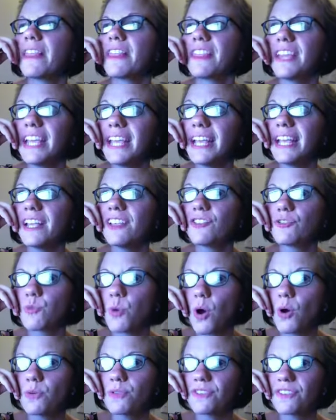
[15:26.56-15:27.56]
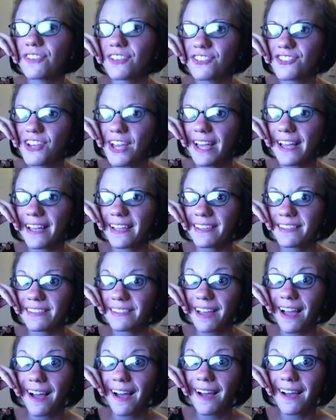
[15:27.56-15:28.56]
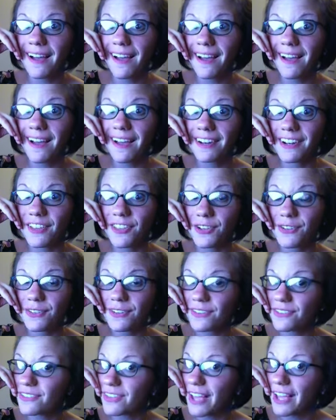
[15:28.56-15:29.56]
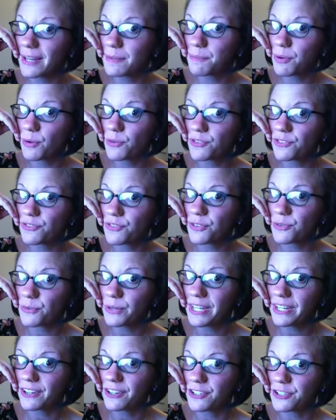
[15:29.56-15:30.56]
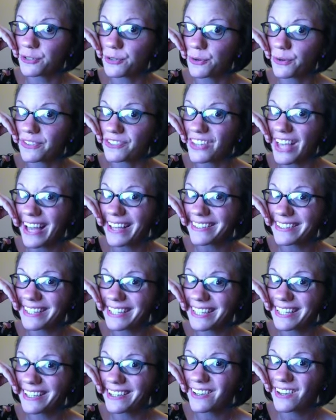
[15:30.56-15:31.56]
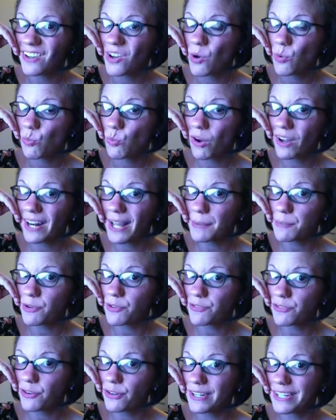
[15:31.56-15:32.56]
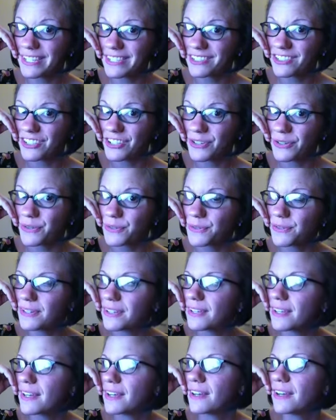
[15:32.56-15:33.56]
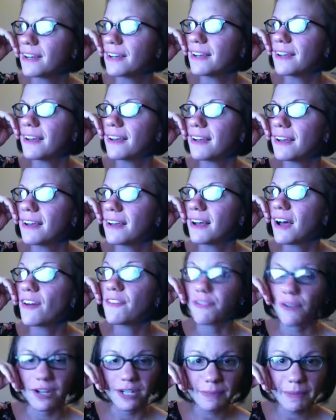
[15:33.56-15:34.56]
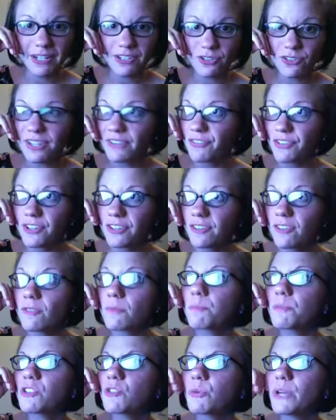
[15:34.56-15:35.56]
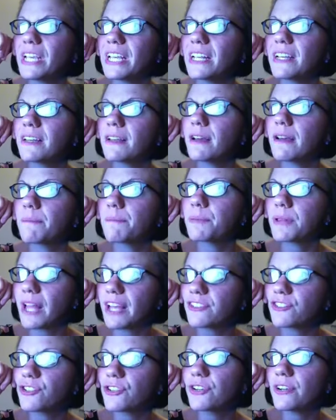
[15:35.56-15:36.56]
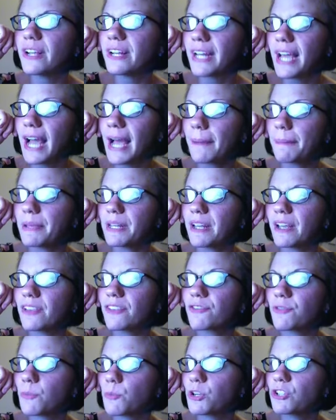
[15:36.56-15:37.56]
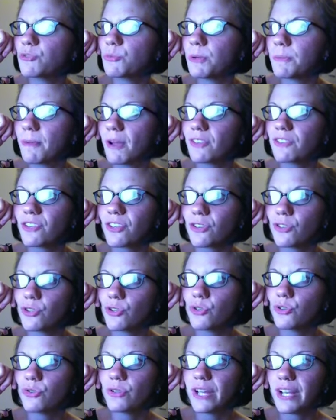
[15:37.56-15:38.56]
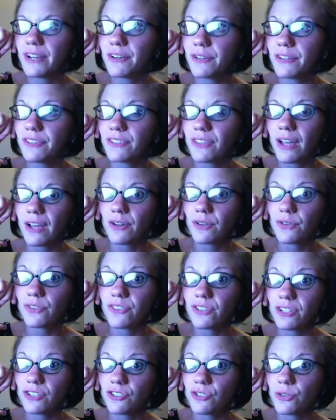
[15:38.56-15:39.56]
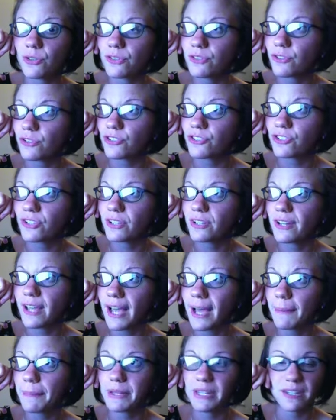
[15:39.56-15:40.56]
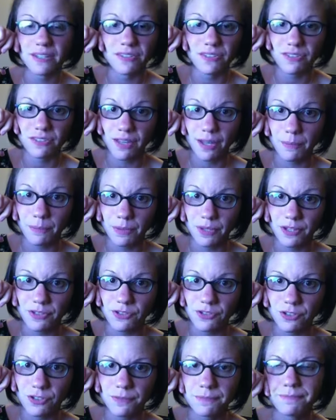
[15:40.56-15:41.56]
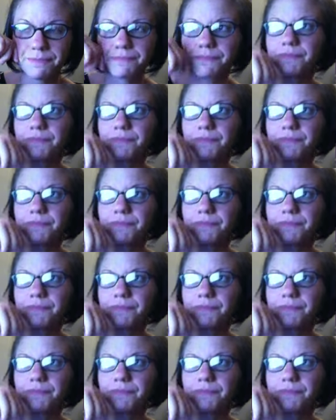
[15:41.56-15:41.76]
These quotes suggest, another little signpost for the reader. You know exactly what I'm referring to. A fundamental difference between pleasure and happiness, from which we must conclude Aristotle's initial assertion. Happiness is not pleasure.